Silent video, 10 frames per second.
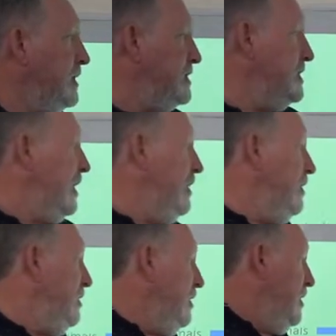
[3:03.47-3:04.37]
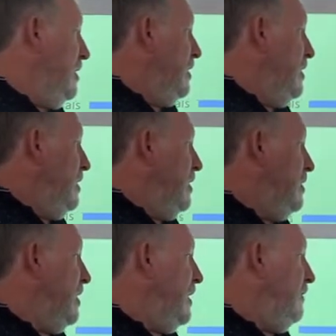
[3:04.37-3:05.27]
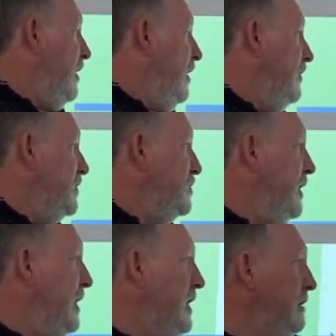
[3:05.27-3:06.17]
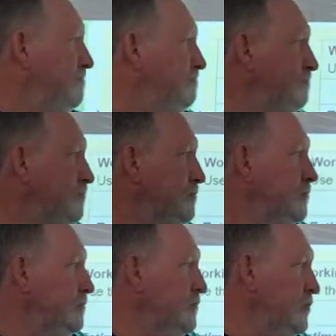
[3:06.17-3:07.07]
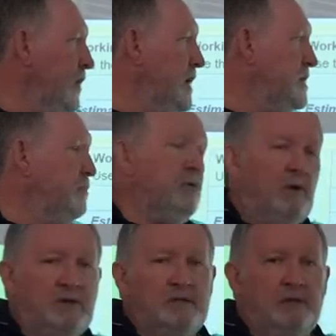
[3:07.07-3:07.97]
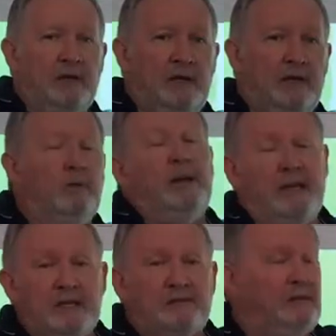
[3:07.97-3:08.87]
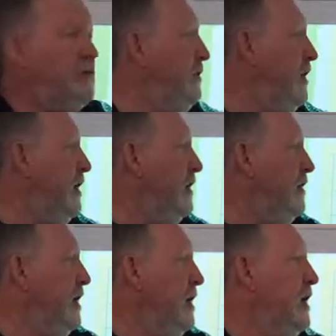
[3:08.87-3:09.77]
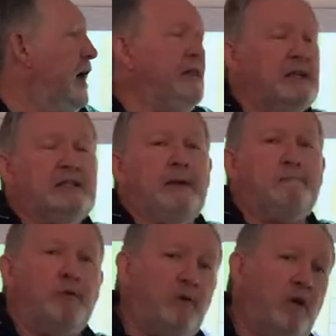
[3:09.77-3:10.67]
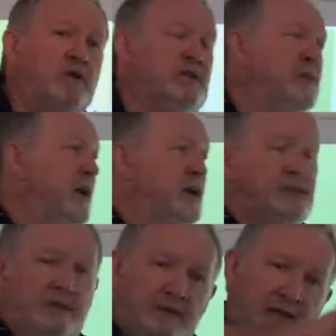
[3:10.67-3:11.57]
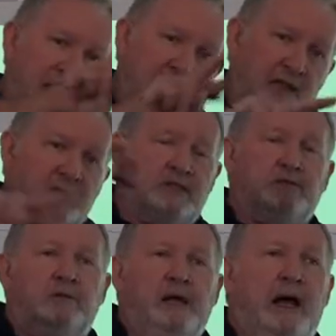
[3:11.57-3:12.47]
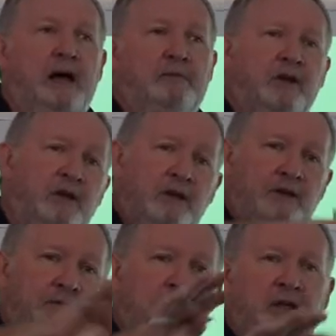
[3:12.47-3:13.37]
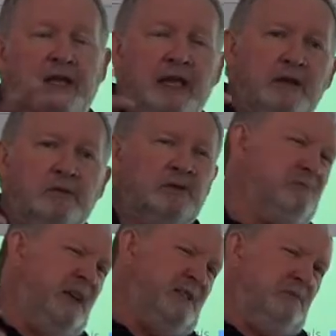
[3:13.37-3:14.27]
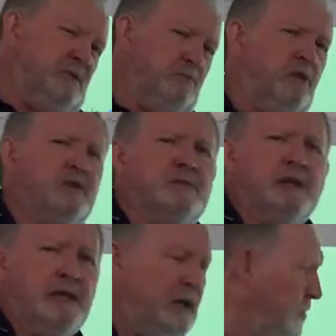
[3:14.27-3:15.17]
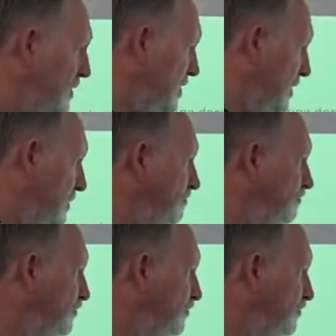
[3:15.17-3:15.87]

And so 35 and 20 is approximately, well, it is 55, and that's an approximate answer. And that little curved equals means it's approximately equal to.